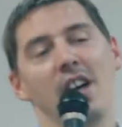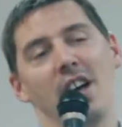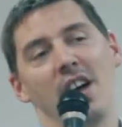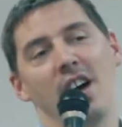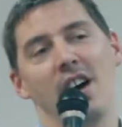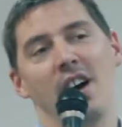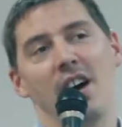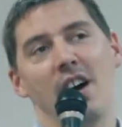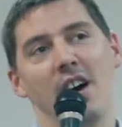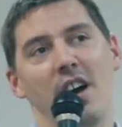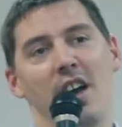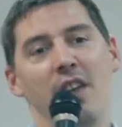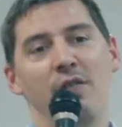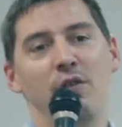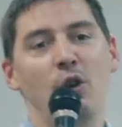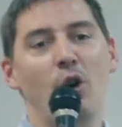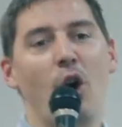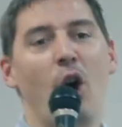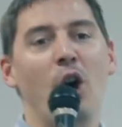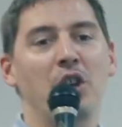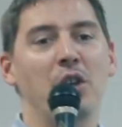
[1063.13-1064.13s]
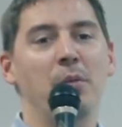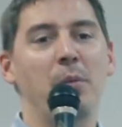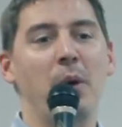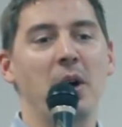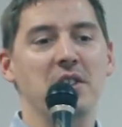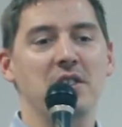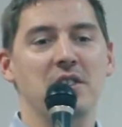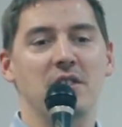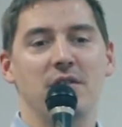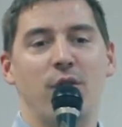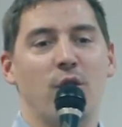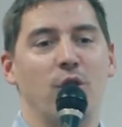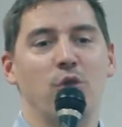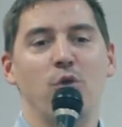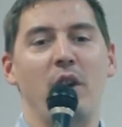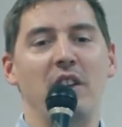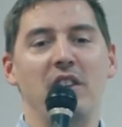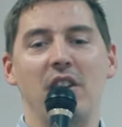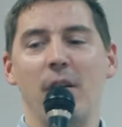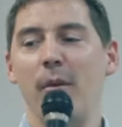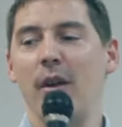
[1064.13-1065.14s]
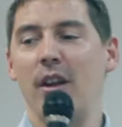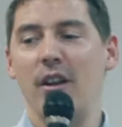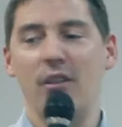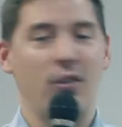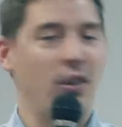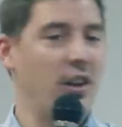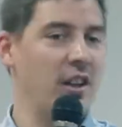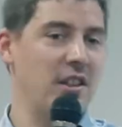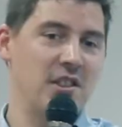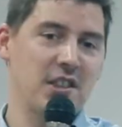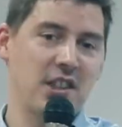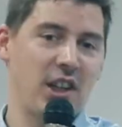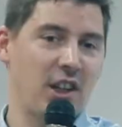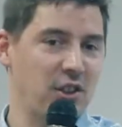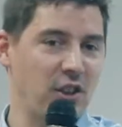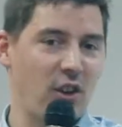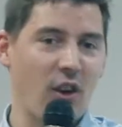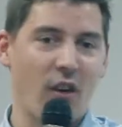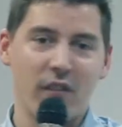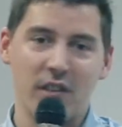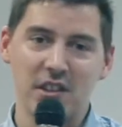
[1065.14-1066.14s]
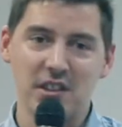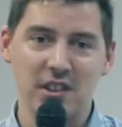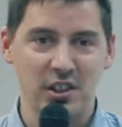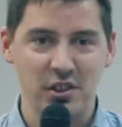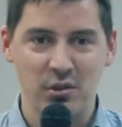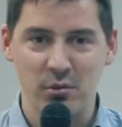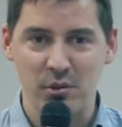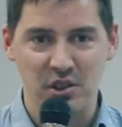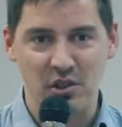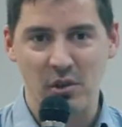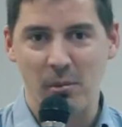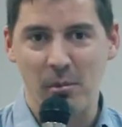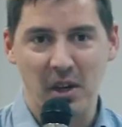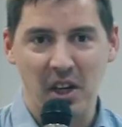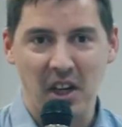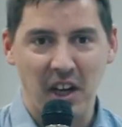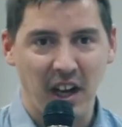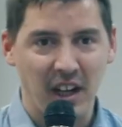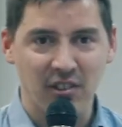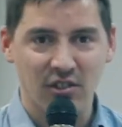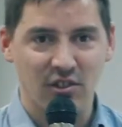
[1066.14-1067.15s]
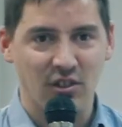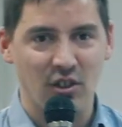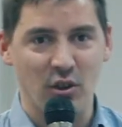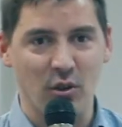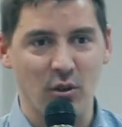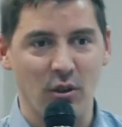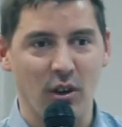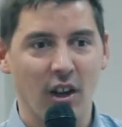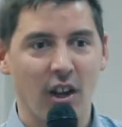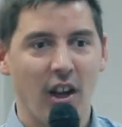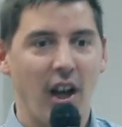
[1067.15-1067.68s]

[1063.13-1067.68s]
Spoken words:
If you're on the bus for 20 minutes, you can start a conversation with somebody next to you.